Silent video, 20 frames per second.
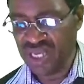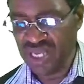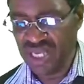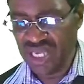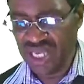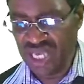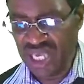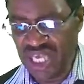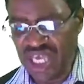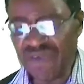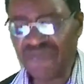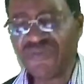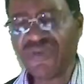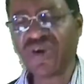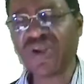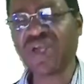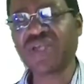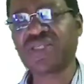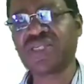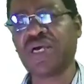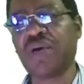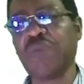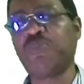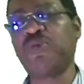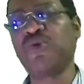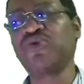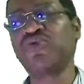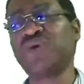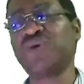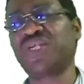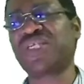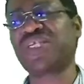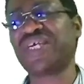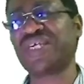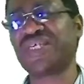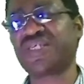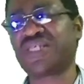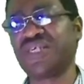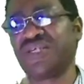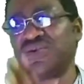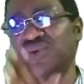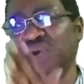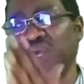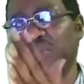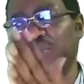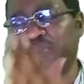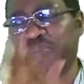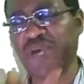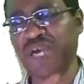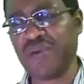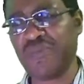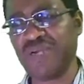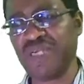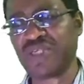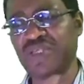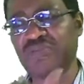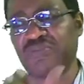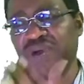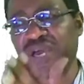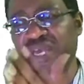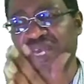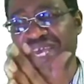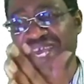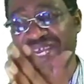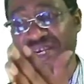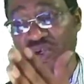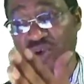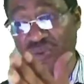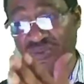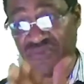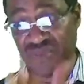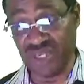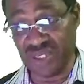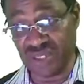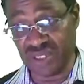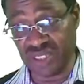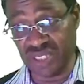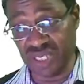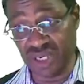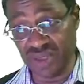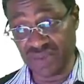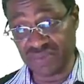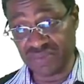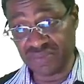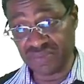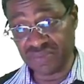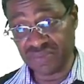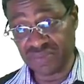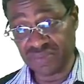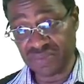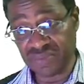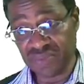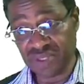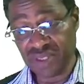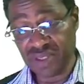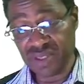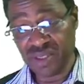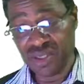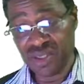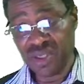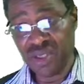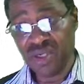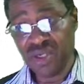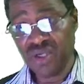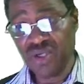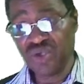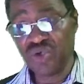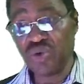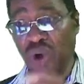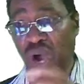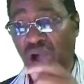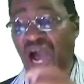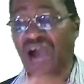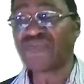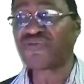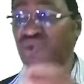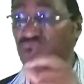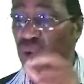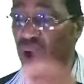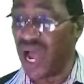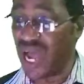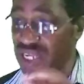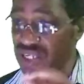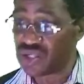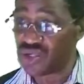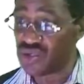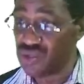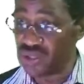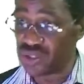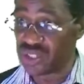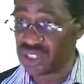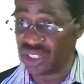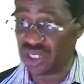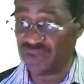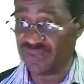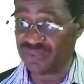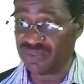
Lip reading: if, for example, you are testing your impairment by end of this year, you have to ask yourself,